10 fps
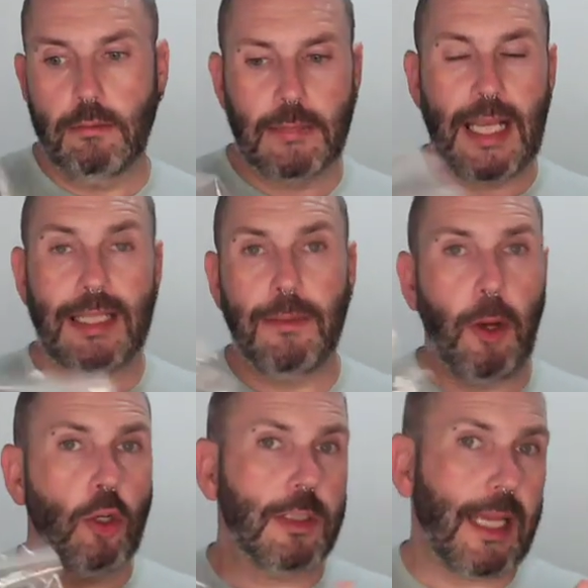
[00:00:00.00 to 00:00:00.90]
tester
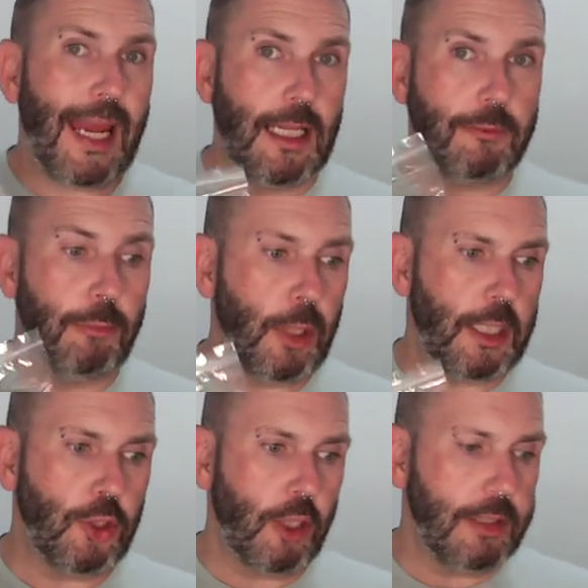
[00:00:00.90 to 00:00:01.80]
pot kit from when
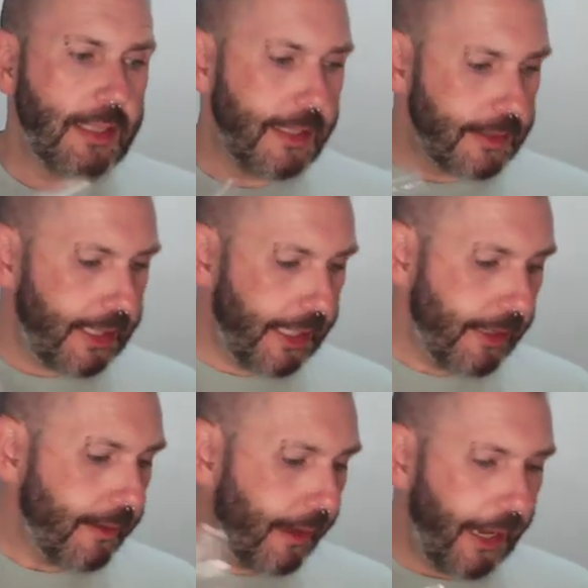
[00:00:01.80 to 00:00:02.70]
I joined
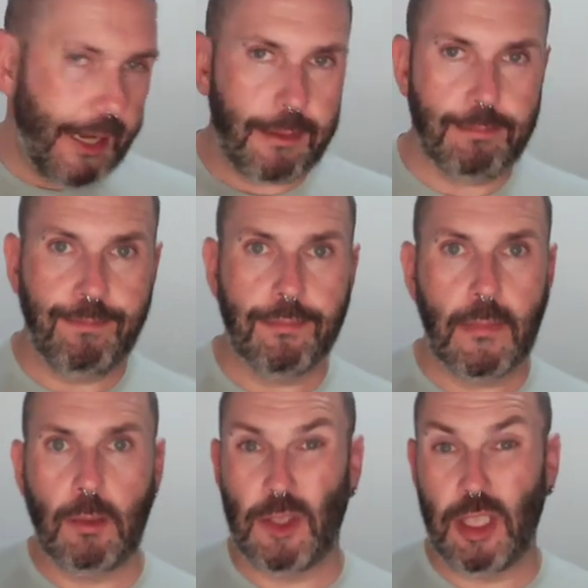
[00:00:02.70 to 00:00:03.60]
Scentsy,
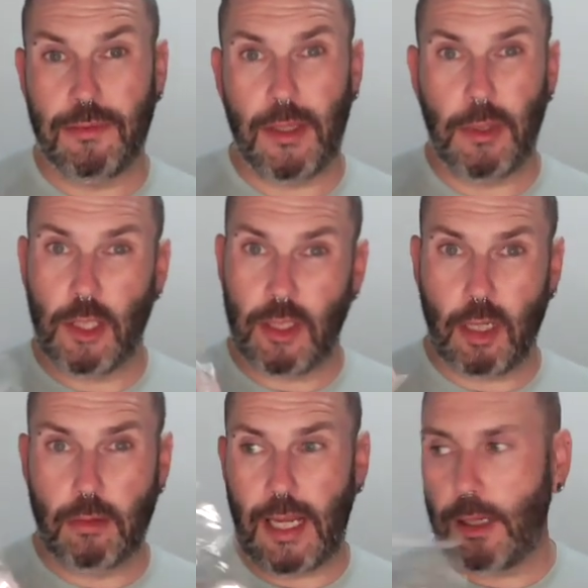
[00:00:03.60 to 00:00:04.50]
which is a few years
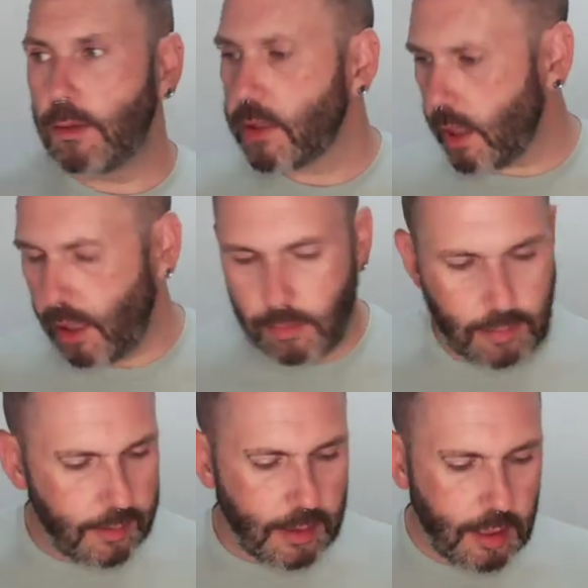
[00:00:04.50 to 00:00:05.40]
ago now, so
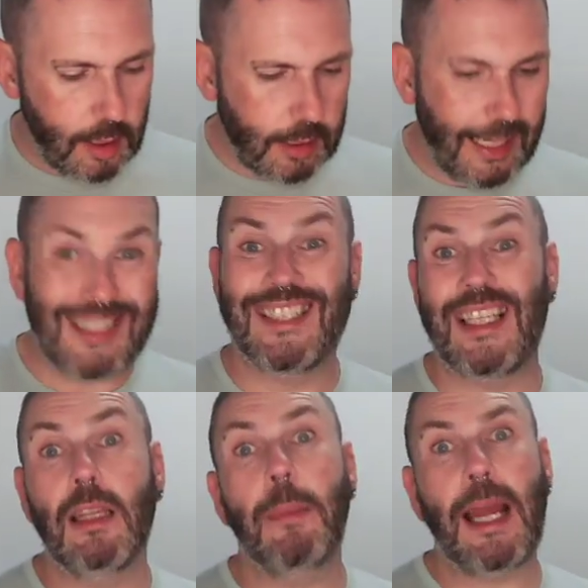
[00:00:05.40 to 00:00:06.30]
glad to
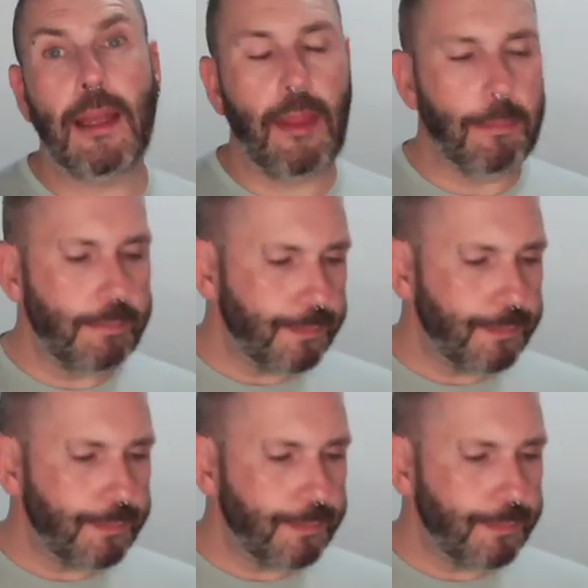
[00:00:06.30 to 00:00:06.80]
see the back of them.